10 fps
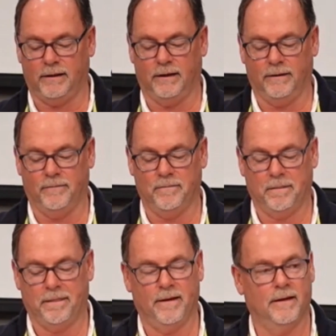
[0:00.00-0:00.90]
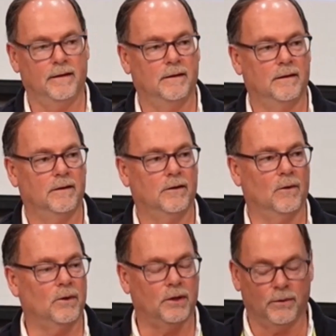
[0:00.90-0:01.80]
And you know, we're,